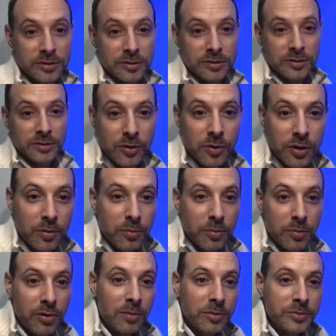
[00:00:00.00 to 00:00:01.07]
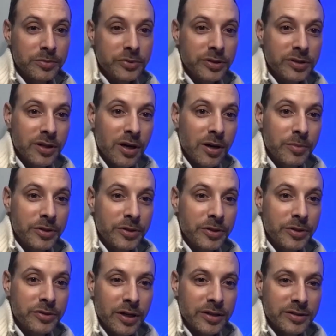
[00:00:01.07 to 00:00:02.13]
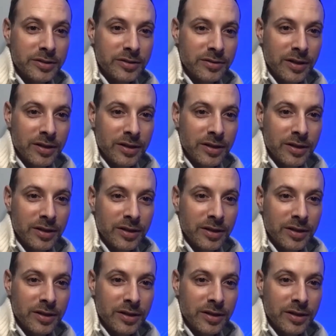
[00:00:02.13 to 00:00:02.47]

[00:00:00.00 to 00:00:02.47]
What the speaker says: these real world problems just come as you